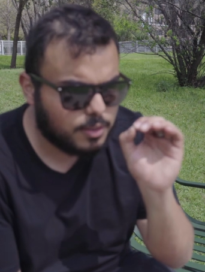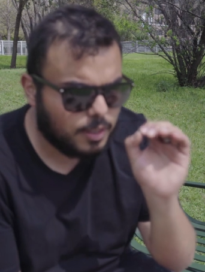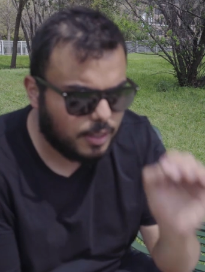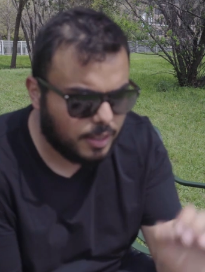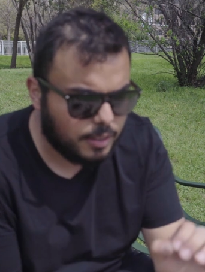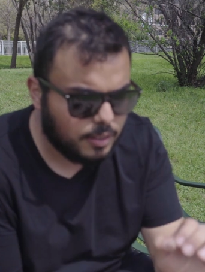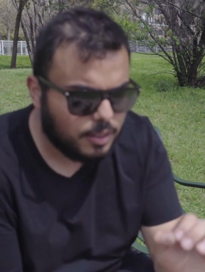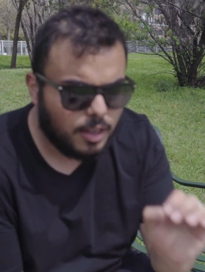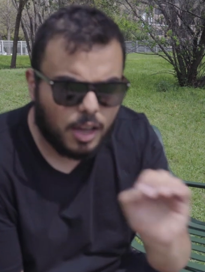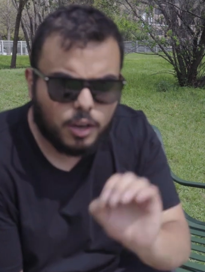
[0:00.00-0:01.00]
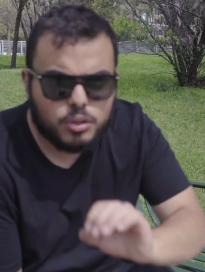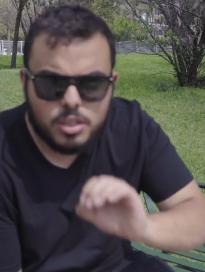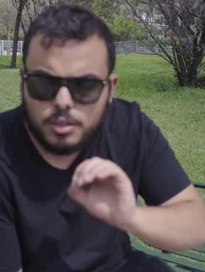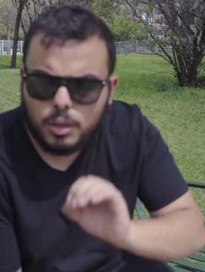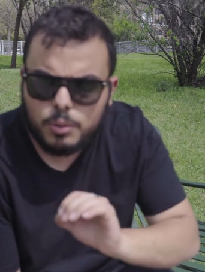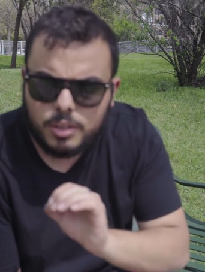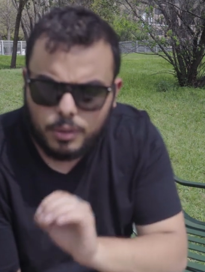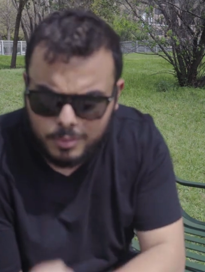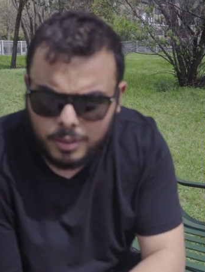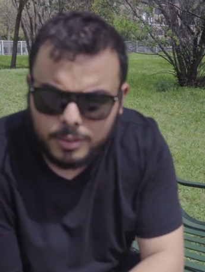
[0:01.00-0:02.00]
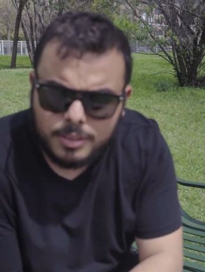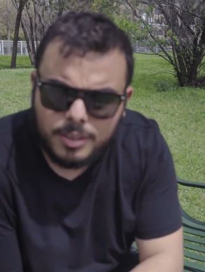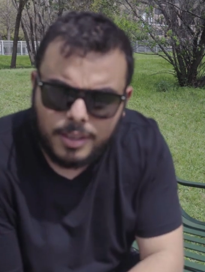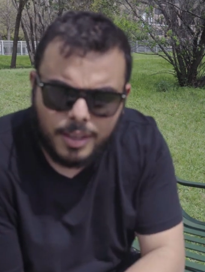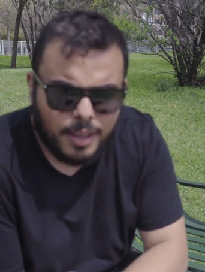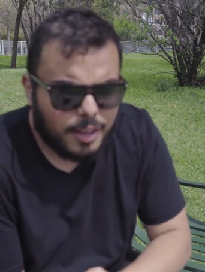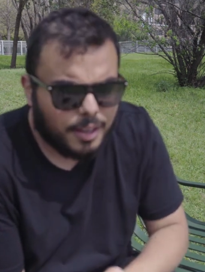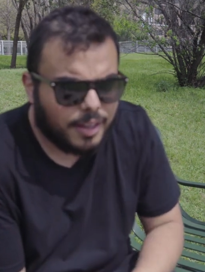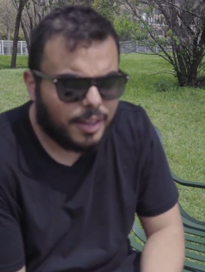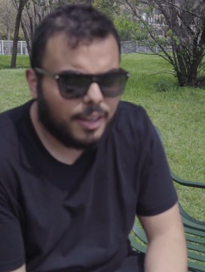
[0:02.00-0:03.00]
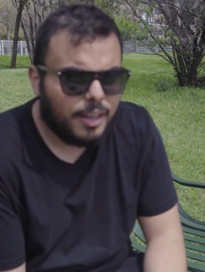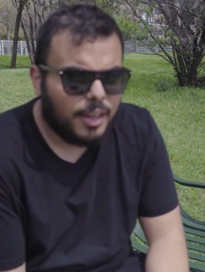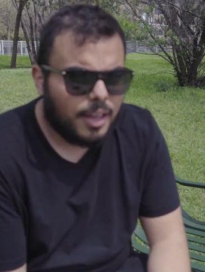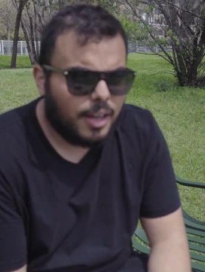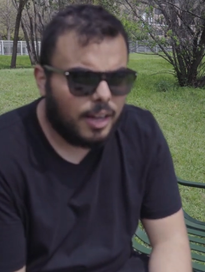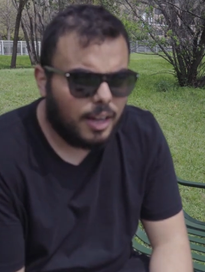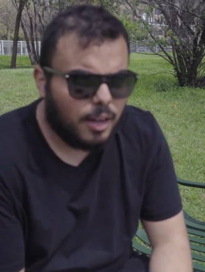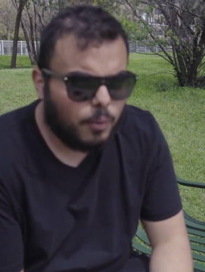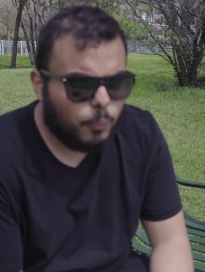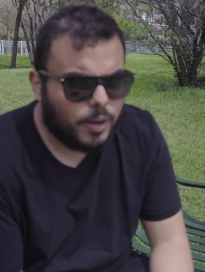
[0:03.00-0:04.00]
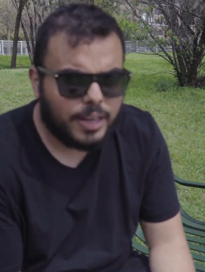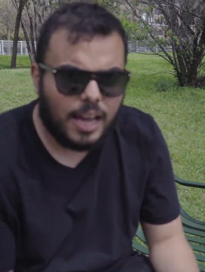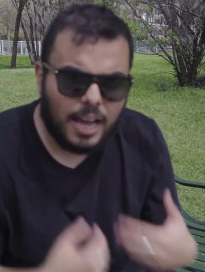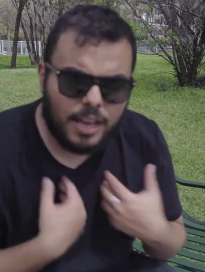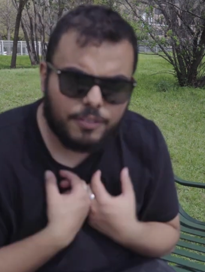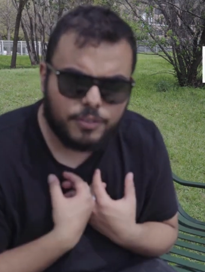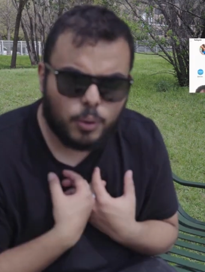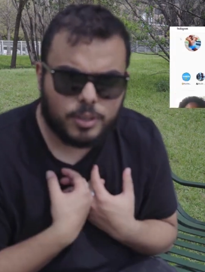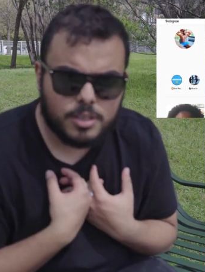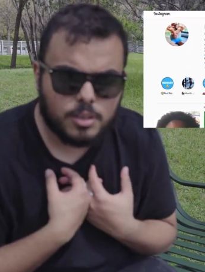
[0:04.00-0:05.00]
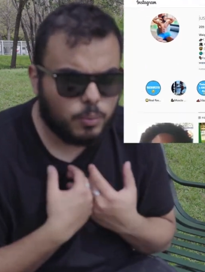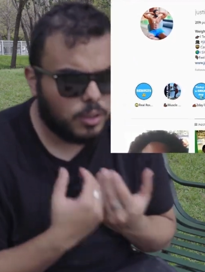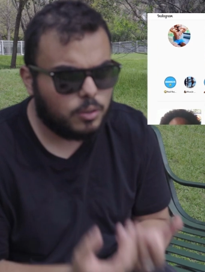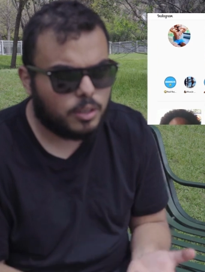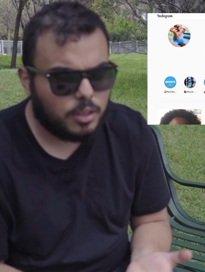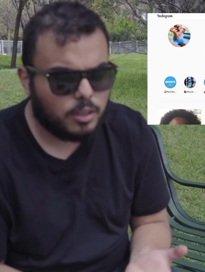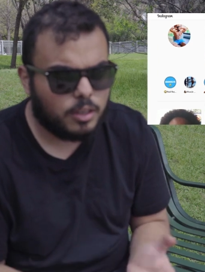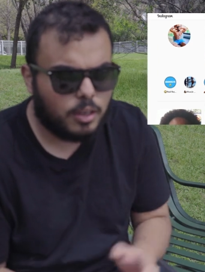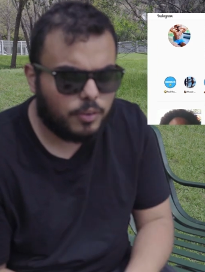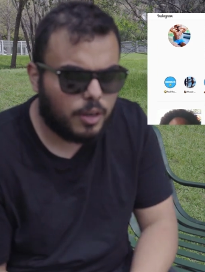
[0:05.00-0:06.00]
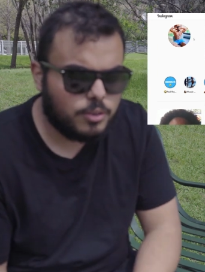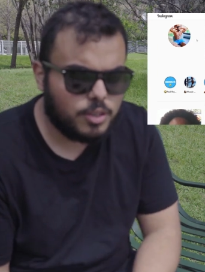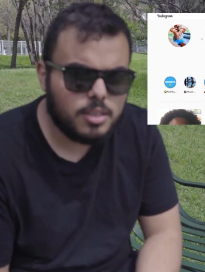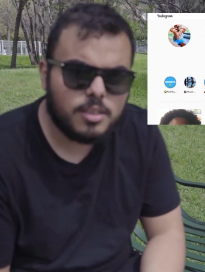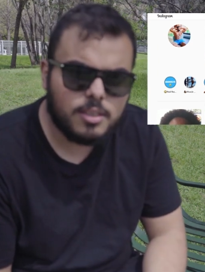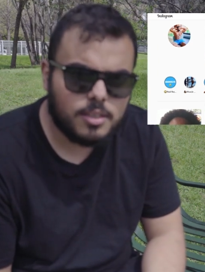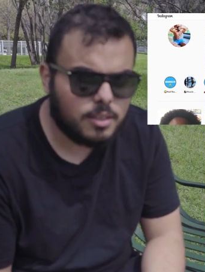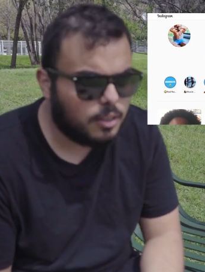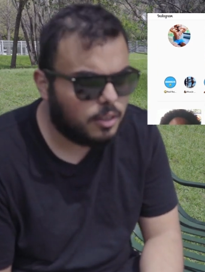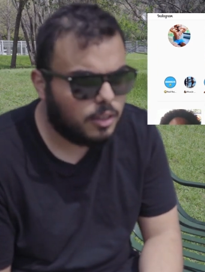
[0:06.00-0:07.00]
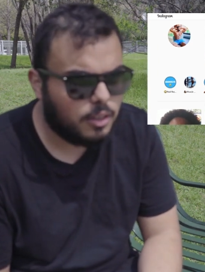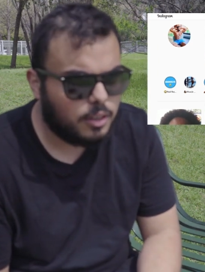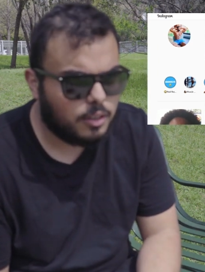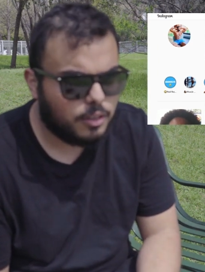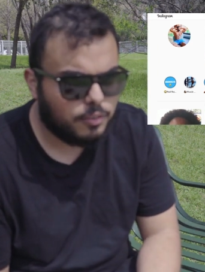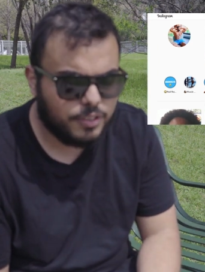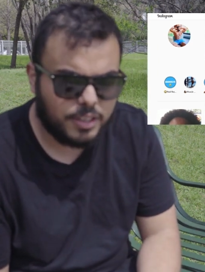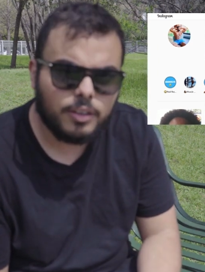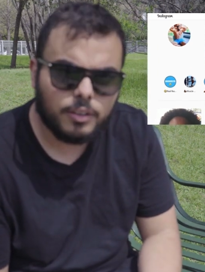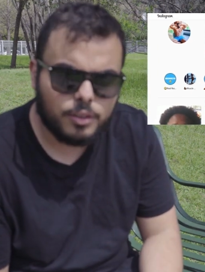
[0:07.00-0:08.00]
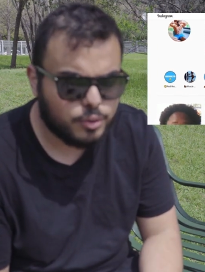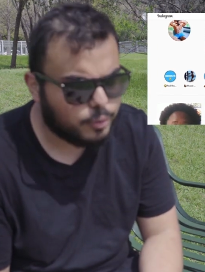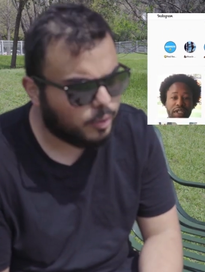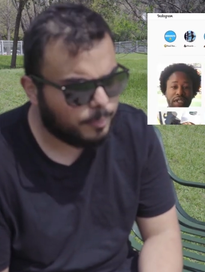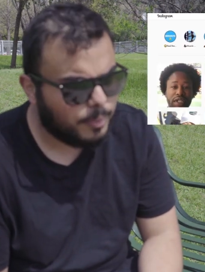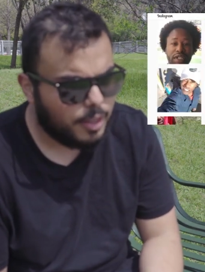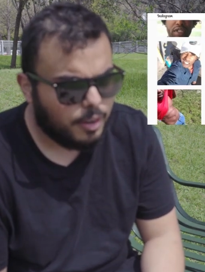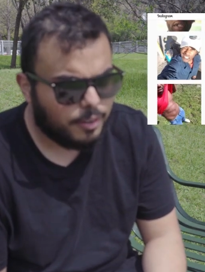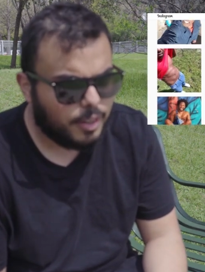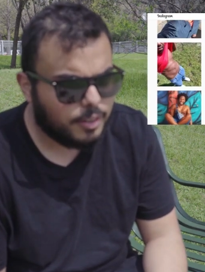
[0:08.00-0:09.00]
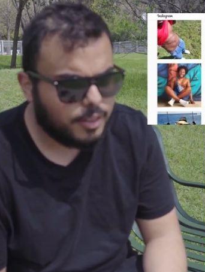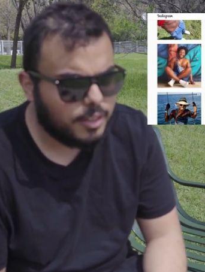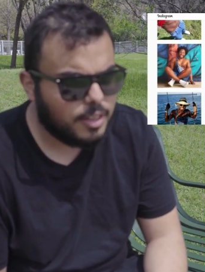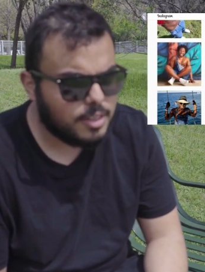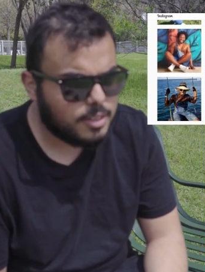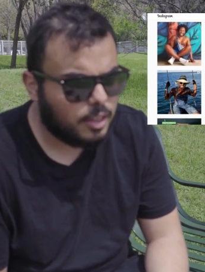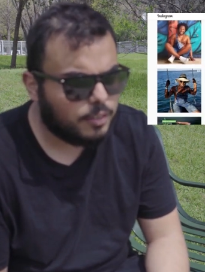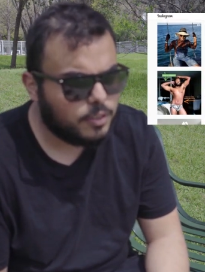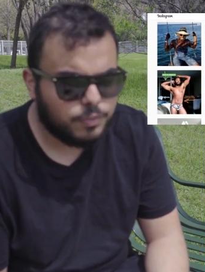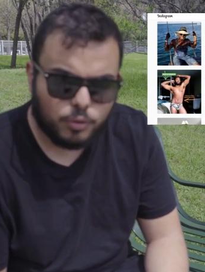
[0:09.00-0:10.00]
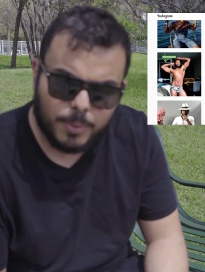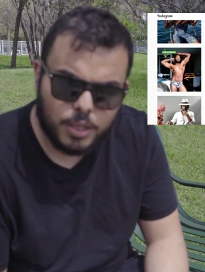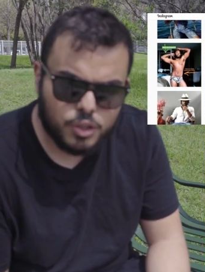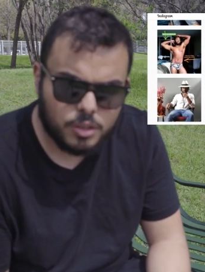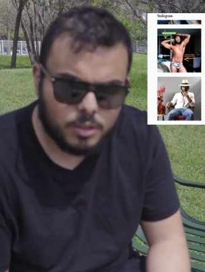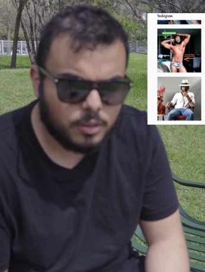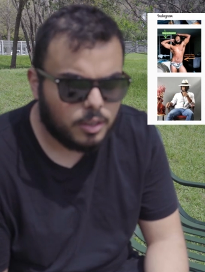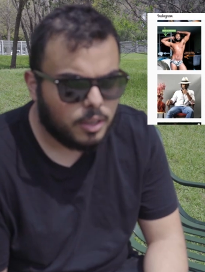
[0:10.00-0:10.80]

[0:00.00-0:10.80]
they need and not just those they want. Okay. What I've noticed when looking around Justin's feed on Instagram, that he does a lot of information